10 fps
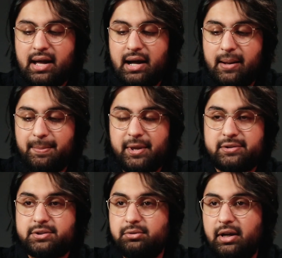The
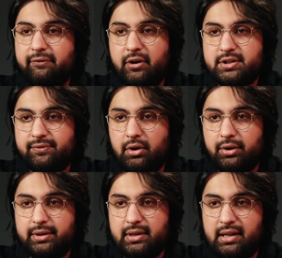screen, first of
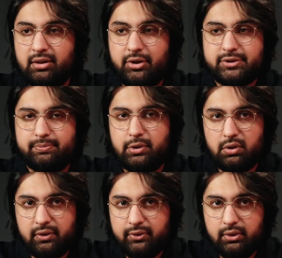all, it looks
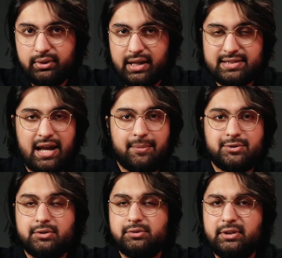beautiful. It's
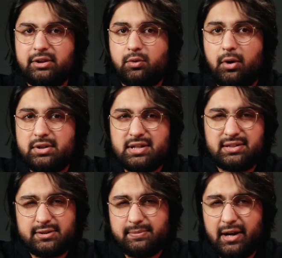absolutely gorgeous,
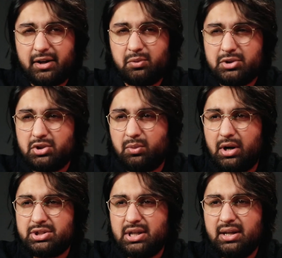doesn't matter what you're
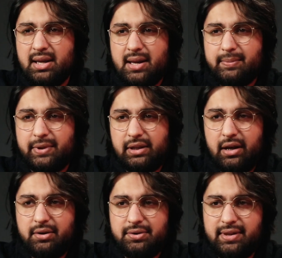watching. But the
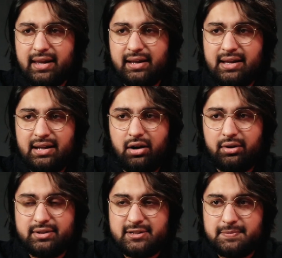other thing
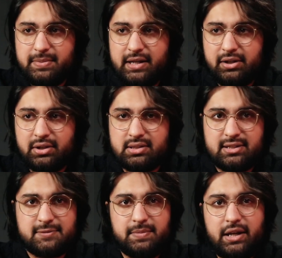are the speakers.
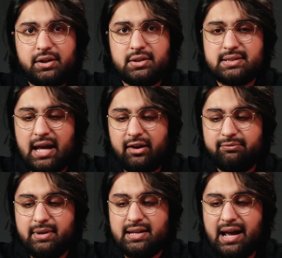The speakers
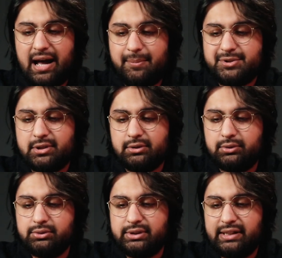have been
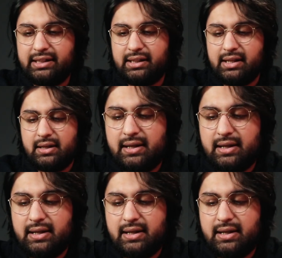absolutely